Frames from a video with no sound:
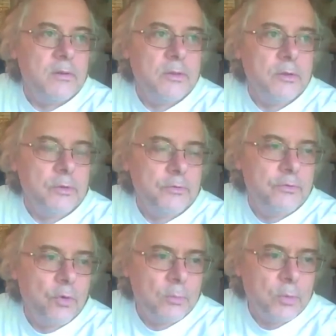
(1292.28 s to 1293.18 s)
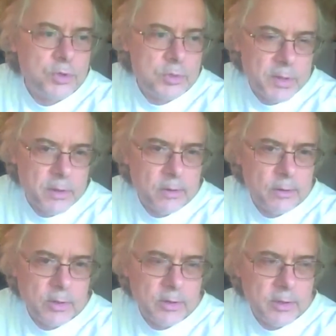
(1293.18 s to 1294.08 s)
The, the former speaker,
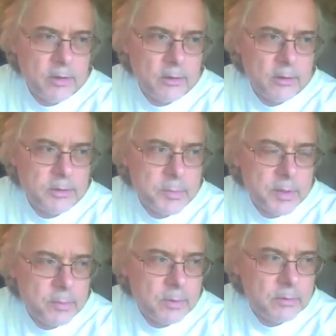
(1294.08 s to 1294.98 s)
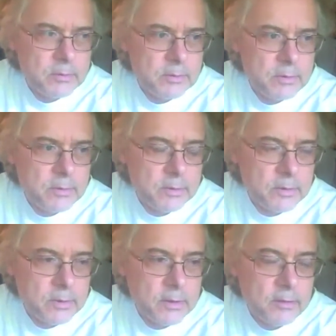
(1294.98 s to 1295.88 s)
what did he call his people? The,
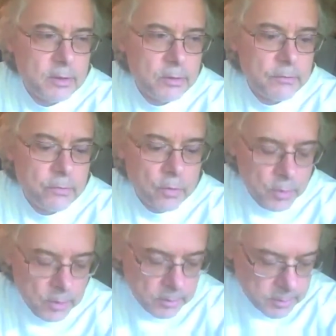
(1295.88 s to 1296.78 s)
the, not the, the former,